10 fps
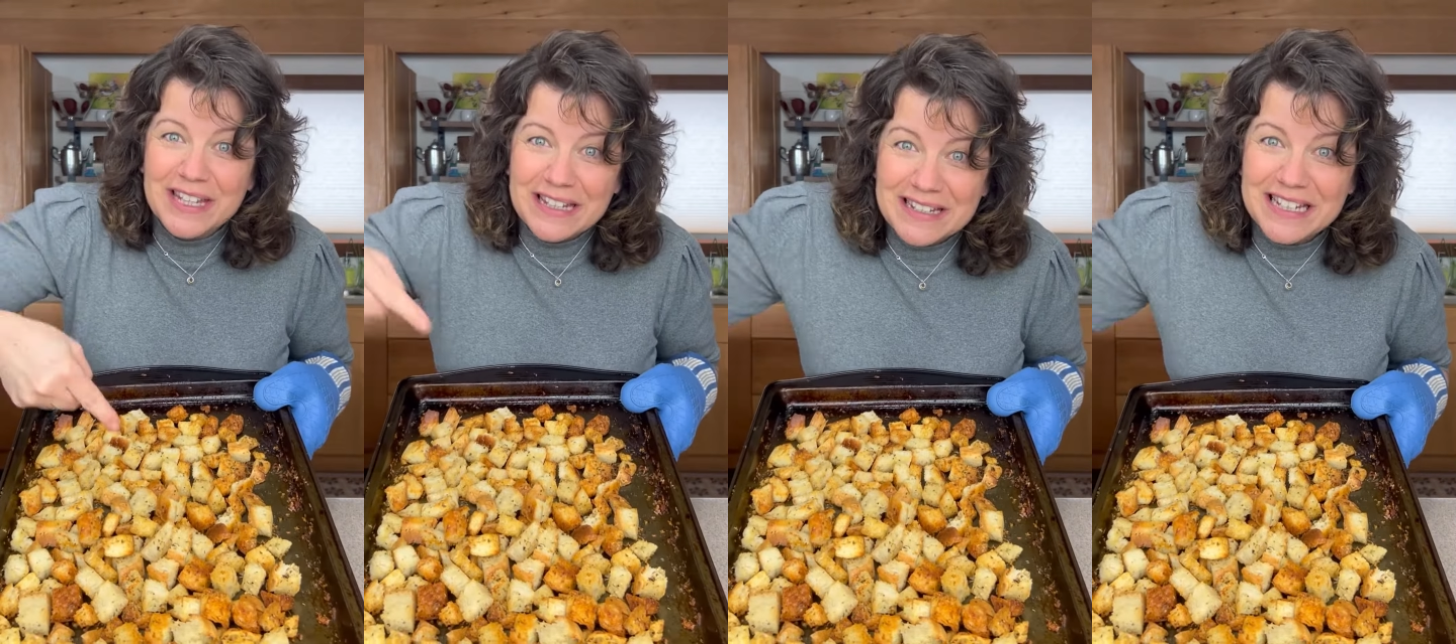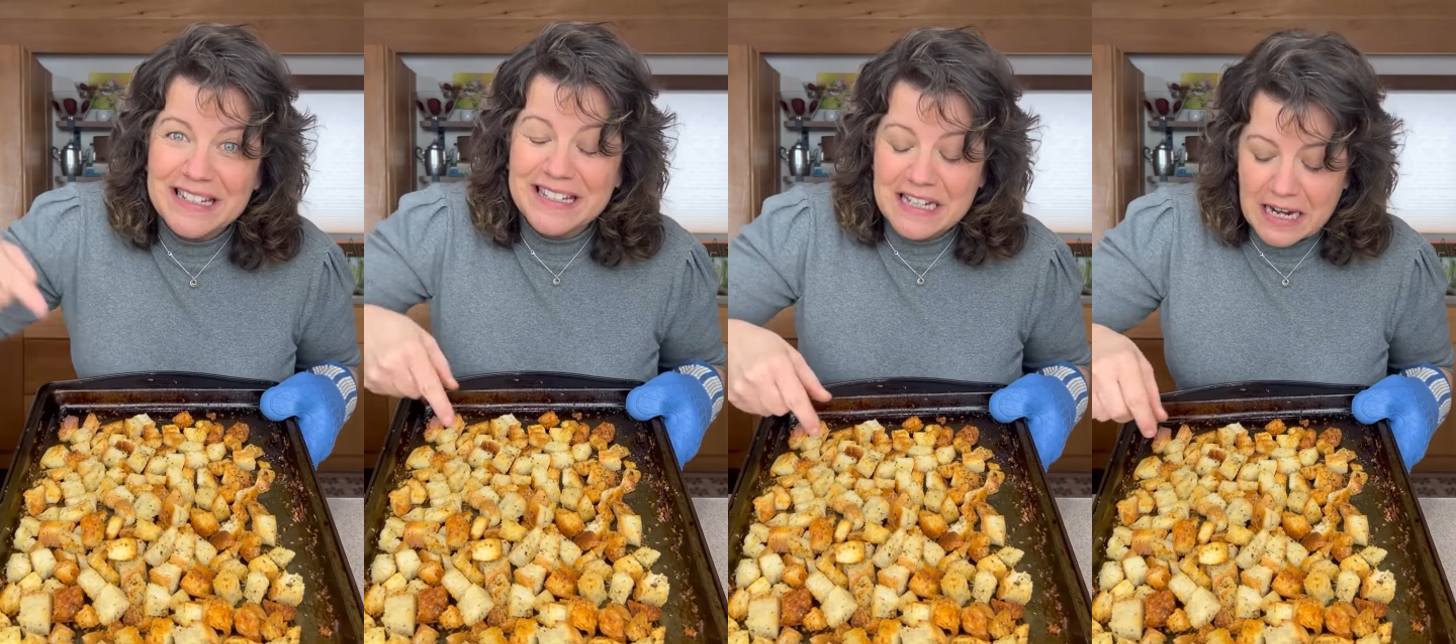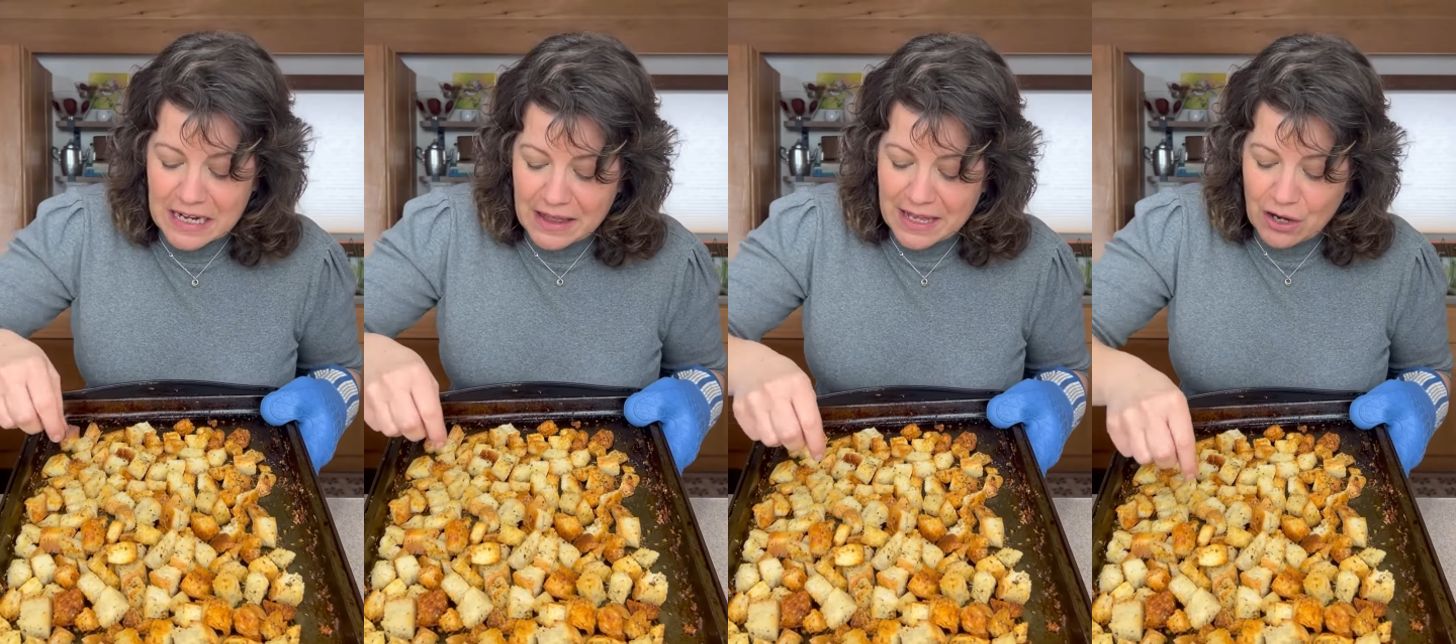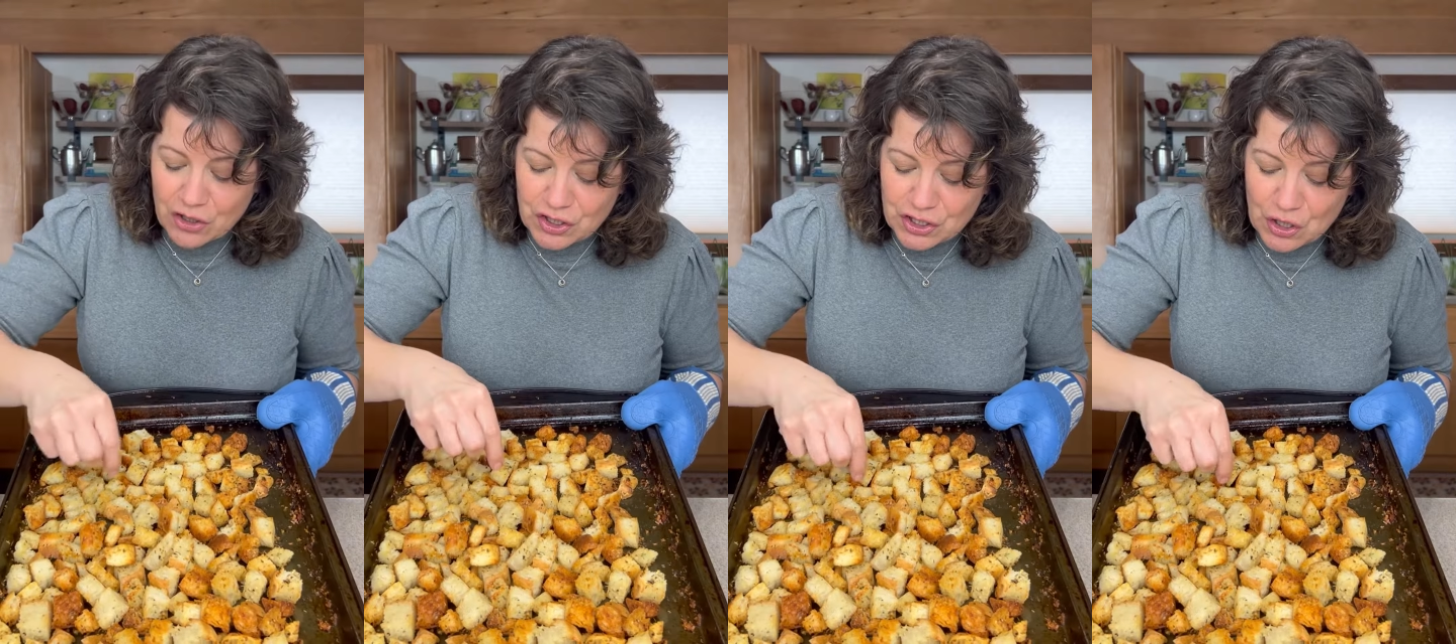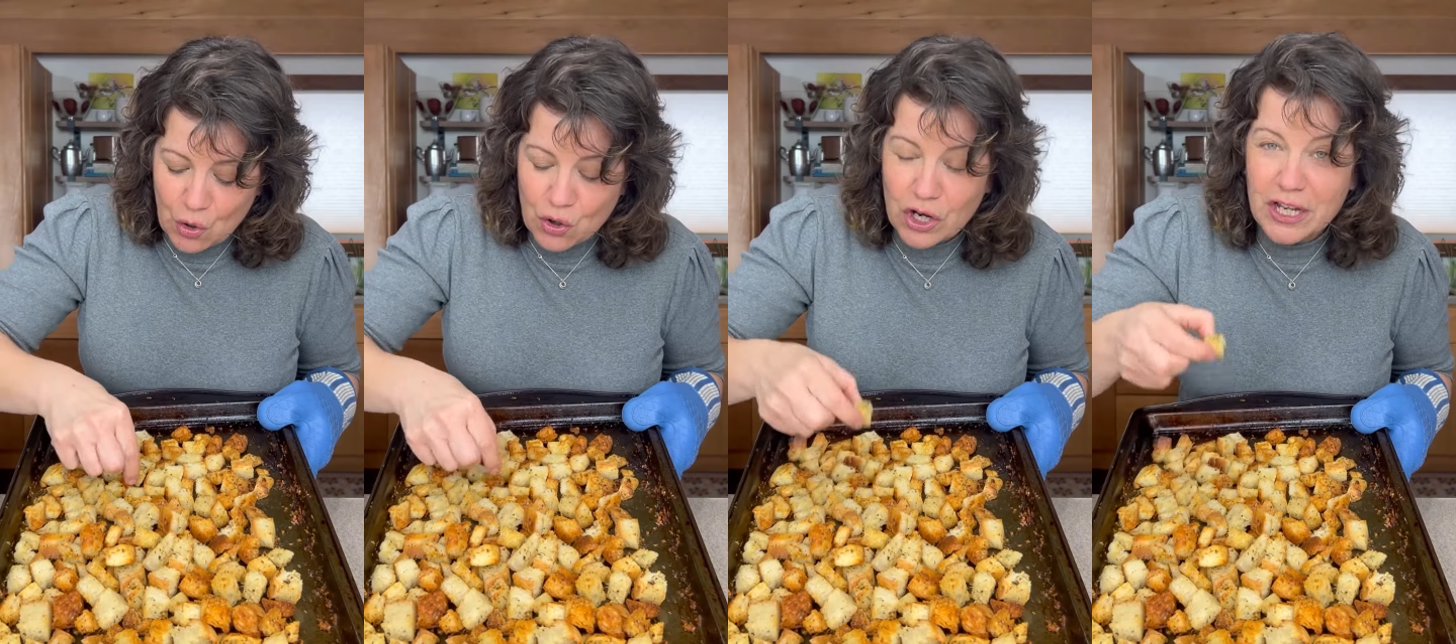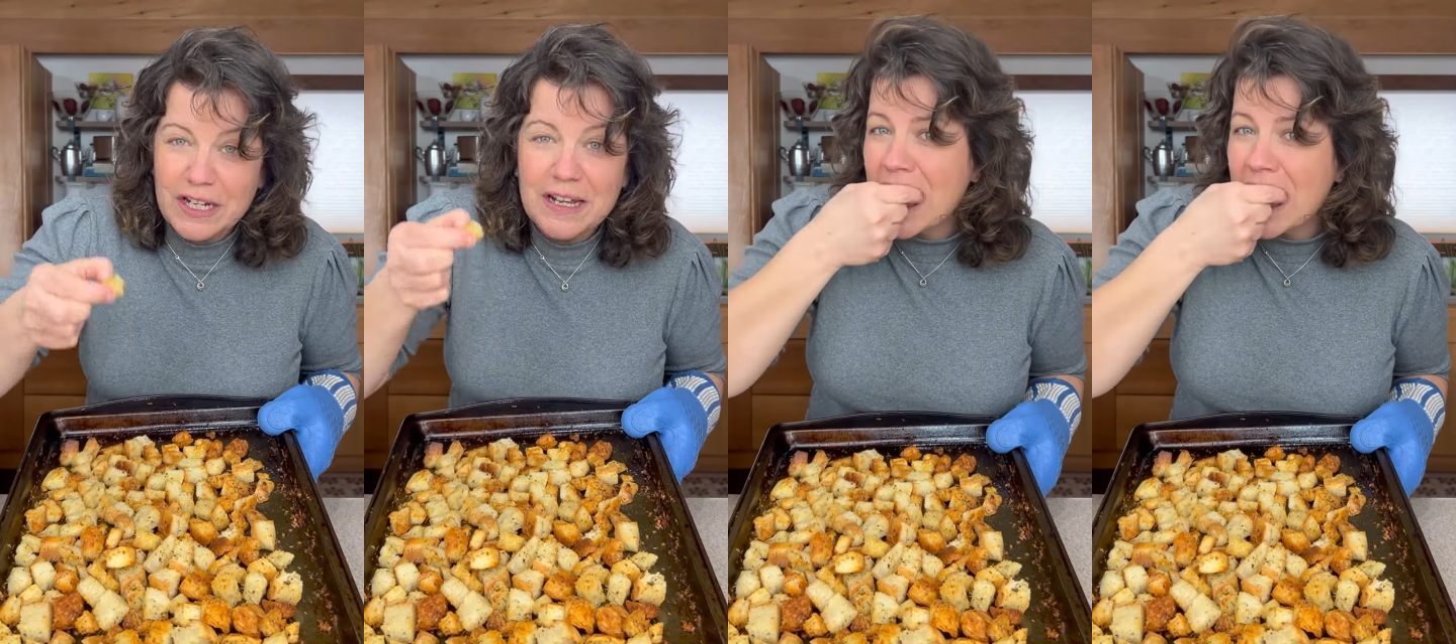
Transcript: these instead. They are so good.